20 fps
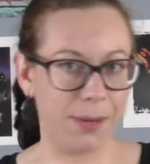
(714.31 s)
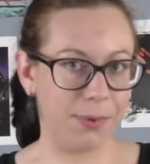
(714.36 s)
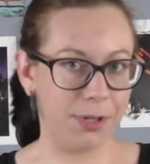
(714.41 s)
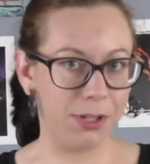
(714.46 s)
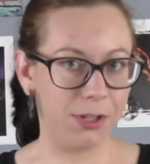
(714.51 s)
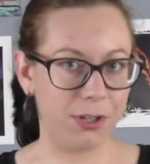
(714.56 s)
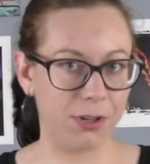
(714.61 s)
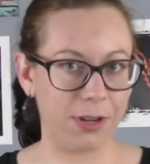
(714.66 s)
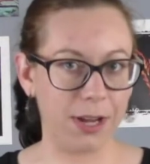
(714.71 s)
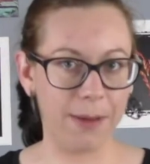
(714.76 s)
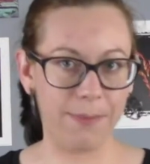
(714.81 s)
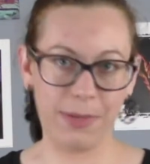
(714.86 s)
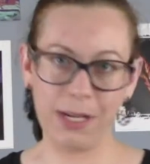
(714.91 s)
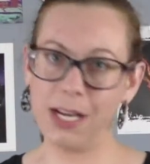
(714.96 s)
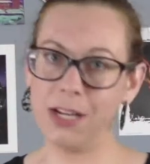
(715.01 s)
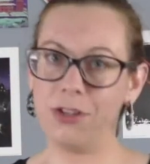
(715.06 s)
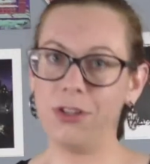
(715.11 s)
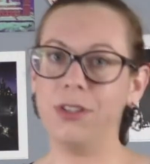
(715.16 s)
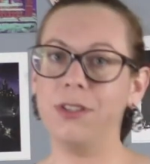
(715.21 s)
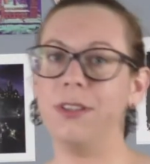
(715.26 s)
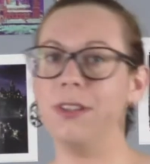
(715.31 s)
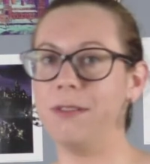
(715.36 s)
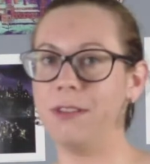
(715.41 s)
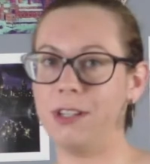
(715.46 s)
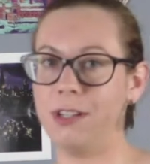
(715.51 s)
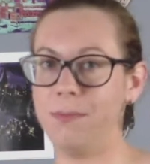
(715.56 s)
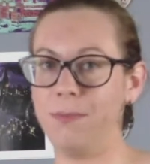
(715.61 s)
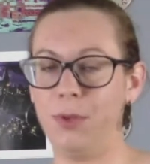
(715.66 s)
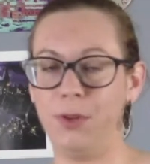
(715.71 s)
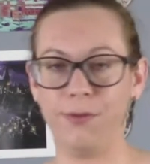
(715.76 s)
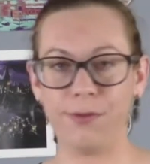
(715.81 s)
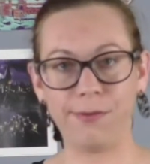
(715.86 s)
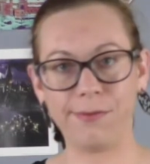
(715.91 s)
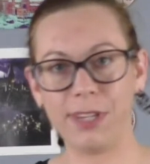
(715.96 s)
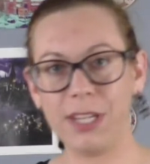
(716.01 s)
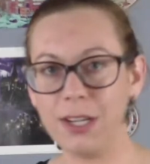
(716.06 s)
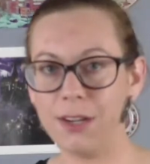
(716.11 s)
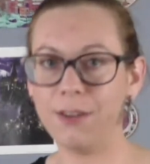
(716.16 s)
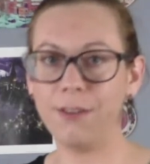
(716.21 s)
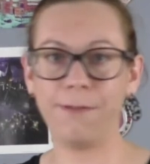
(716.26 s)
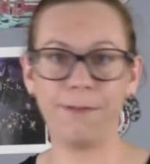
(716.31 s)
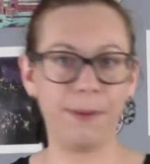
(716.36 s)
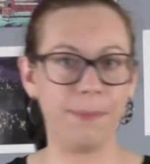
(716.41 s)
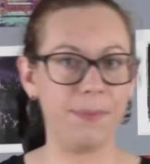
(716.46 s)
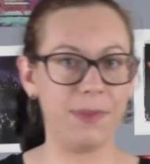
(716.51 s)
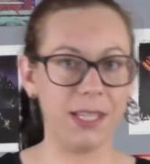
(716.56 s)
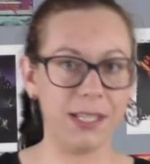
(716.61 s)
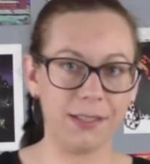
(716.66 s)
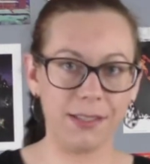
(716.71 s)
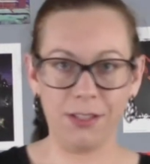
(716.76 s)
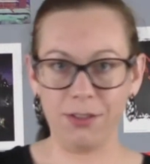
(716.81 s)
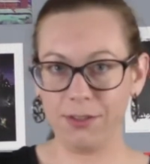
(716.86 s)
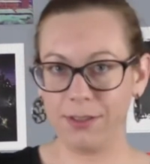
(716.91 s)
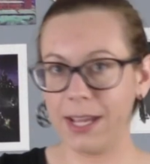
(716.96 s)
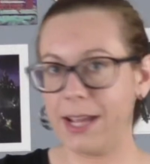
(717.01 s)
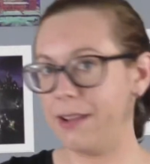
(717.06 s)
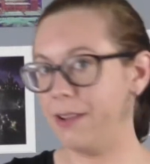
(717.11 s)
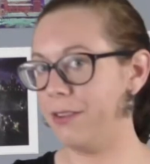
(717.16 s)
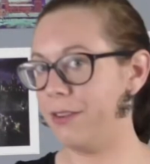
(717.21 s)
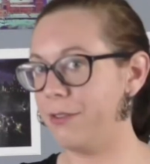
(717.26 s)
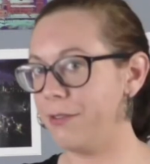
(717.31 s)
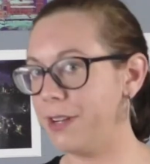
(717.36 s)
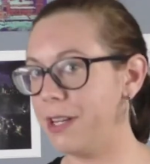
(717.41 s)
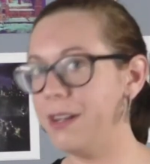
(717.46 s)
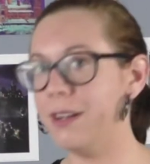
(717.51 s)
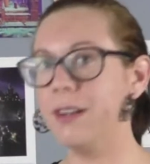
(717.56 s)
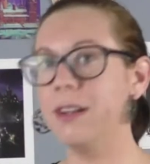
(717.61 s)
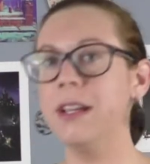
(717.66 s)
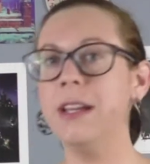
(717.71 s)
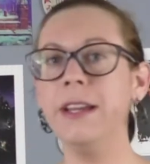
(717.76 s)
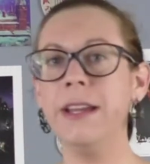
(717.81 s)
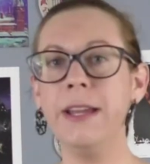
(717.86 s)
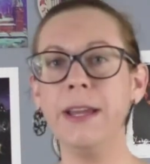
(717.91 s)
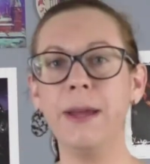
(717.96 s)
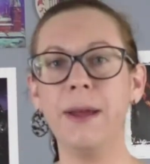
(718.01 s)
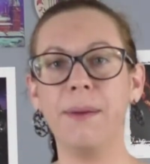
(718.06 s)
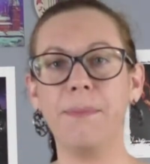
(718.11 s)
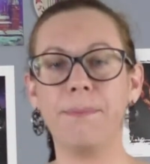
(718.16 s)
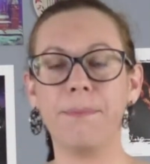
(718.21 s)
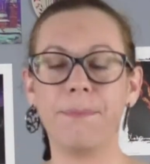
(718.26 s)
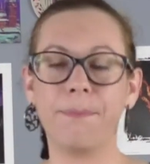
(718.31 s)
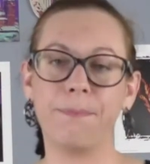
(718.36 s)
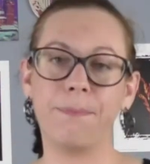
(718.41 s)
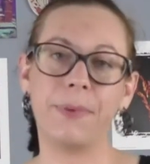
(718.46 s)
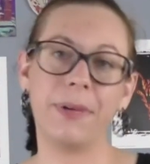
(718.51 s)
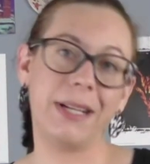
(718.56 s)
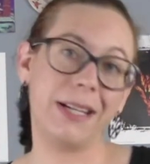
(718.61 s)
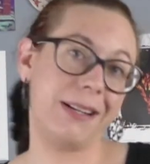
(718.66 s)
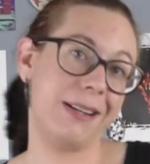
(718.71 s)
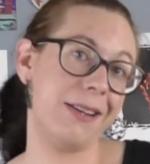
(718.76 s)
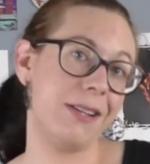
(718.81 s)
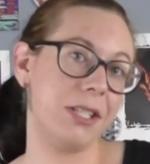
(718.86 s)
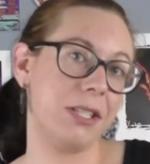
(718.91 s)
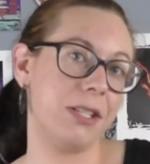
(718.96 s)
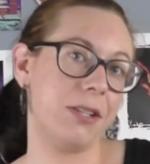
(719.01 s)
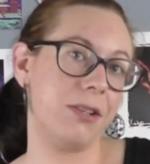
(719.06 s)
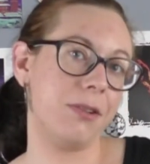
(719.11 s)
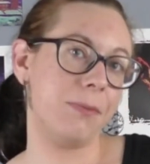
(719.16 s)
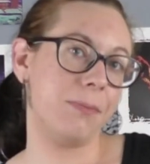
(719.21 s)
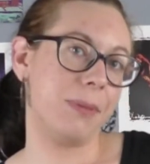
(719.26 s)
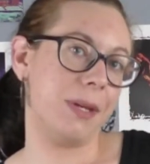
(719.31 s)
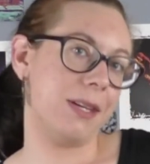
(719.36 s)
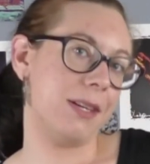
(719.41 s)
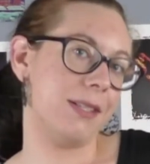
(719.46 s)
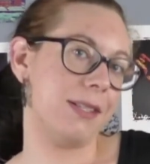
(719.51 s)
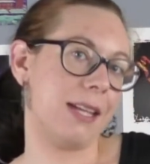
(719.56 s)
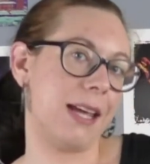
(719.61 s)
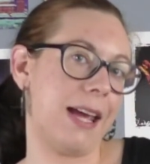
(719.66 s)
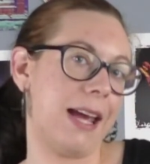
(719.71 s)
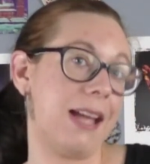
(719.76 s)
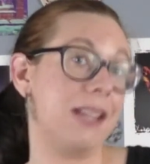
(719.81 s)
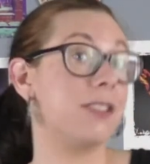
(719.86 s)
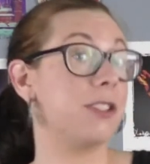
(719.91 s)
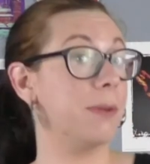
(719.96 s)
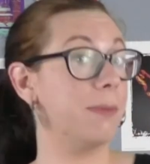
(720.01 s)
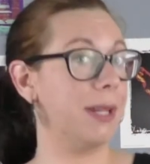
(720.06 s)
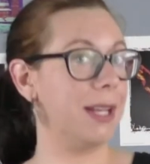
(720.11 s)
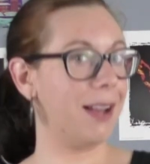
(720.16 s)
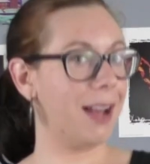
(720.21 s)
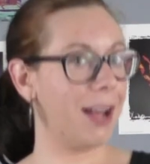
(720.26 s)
able to do combinations. I'm gonna move over here and flip this and do that and over here. But it also, because I had so many